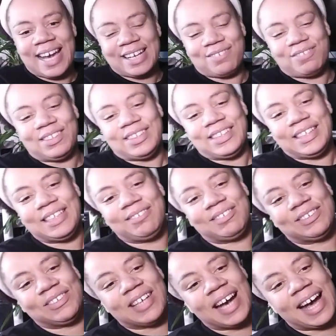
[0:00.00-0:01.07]
of the
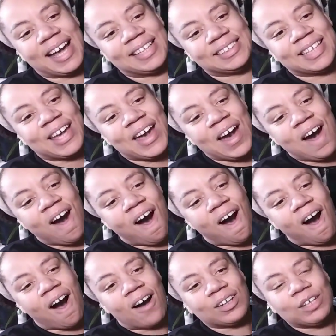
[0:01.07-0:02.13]
leaves, you guys.
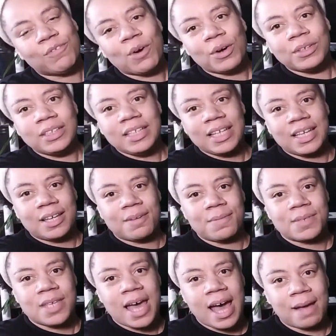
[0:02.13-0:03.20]
All of her
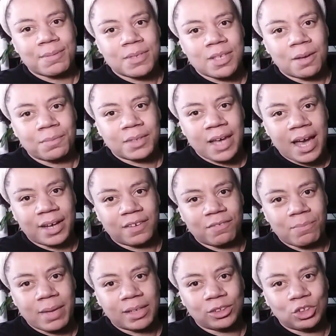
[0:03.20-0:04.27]
leaves have some kind of
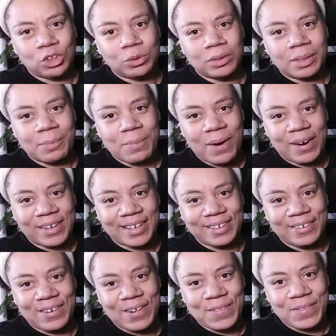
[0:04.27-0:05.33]
Mandula marking
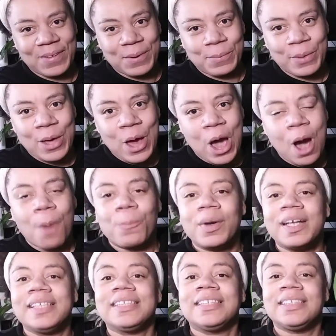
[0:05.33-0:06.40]
on them,
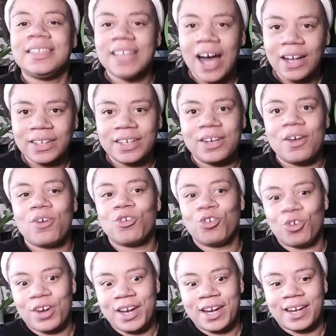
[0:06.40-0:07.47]
but it's solid
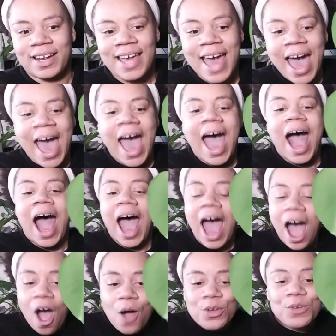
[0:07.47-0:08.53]
green.
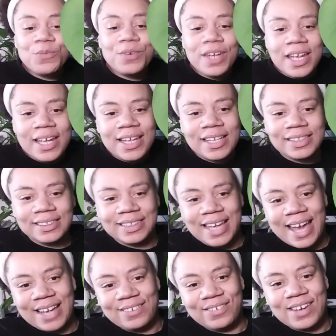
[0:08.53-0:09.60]
How unique is
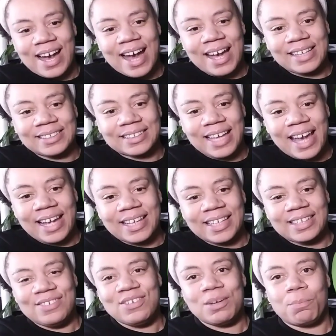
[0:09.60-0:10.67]
that, you guys? Like,
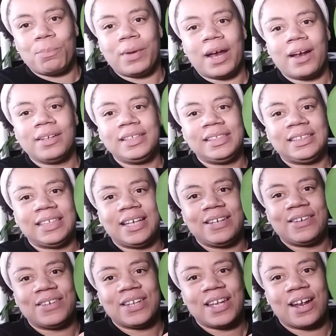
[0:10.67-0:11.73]
you can barely see it
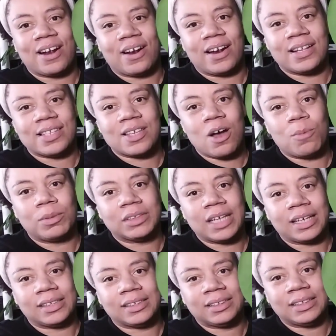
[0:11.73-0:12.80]
on here. It's almost
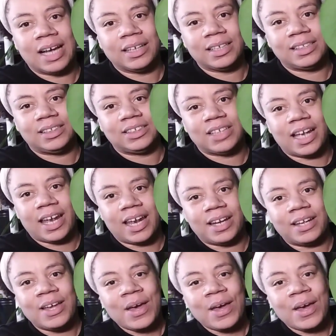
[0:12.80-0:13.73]
like a solid jade.